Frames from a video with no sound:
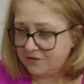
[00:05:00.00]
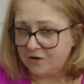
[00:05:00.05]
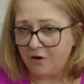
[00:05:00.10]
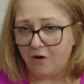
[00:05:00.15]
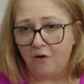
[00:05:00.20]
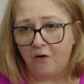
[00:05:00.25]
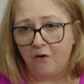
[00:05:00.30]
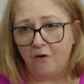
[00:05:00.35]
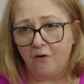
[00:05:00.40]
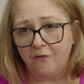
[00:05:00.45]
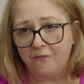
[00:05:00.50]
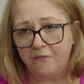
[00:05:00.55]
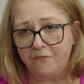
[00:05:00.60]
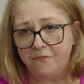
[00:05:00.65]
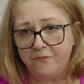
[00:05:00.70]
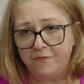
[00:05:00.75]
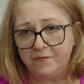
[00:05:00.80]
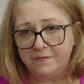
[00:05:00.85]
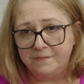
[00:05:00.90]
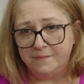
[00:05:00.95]
of
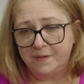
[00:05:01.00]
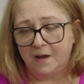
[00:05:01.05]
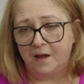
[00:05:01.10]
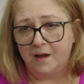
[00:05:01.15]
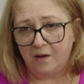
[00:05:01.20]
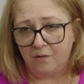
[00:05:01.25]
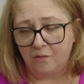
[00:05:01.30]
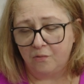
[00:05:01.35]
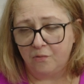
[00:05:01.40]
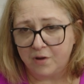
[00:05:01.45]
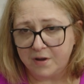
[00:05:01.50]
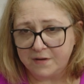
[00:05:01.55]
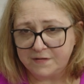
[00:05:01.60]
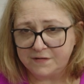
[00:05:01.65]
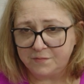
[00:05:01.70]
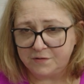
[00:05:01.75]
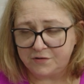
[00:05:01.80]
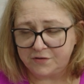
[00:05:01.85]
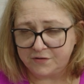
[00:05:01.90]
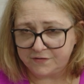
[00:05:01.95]
August,
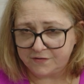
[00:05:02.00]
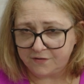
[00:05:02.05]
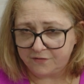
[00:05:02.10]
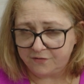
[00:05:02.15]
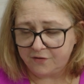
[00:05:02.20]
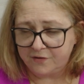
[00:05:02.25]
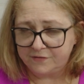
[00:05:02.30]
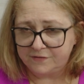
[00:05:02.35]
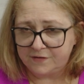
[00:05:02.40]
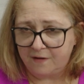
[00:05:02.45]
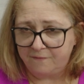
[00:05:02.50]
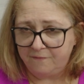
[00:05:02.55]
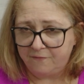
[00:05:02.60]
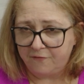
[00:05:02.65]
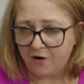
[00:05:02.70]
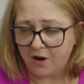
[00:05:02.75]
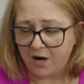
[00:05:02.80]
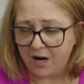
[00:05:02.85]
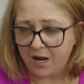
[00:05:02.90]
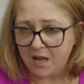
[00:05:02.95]
which is a Thursday and
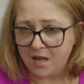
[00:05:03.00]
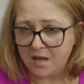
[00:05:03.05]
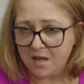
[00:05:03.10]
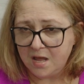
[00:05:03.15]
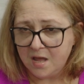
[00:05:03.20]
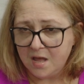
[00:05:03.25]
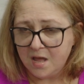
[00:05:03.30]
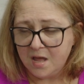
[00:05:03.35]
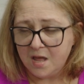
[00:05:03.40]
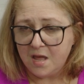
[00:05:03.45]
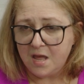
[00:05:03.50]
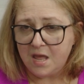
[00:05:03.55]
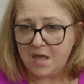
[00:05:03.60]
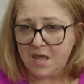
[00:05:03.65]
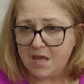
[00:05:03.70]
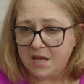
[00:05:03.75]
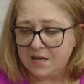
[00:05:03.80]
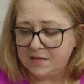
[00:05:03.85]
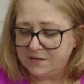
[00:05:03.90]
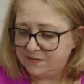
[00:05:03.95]
Friday,
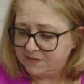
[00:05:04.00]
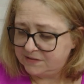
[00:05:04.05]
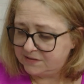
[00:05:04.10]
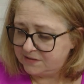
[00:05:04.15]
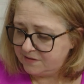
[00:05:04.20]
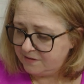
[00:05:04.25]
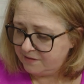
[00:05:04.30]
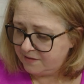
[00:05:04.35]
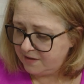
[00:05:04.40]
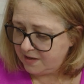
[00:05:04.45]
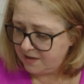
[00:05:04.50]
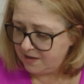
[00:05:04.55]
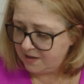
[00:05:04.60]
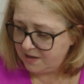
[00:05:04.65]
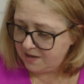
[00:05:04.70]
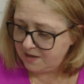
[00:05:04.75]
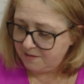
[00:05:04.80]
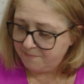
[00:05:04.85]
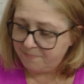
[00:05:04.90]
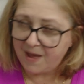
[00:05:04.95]
is
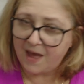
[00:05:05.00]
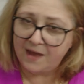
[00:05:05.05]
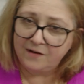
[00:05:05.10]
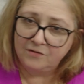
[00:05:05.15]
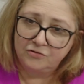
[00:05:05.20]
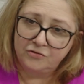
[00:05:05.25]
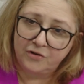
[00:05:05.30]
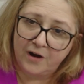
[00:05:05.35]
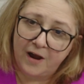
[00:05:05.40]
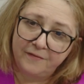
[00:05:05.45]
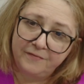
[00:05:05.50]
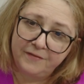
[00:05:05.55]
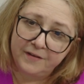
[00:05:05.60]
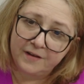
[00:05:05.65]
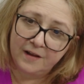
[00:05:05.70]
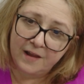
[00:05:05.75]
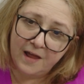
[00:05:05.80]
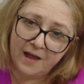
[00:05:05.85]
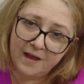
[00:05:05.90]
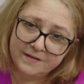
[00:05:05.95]
the pattern drafter
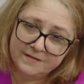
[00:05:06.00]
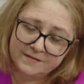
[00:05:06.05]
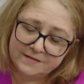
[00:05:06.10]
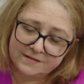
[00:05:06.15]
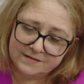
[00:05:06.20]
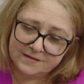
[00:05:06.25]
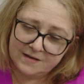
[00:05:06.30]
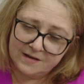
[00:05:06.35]
class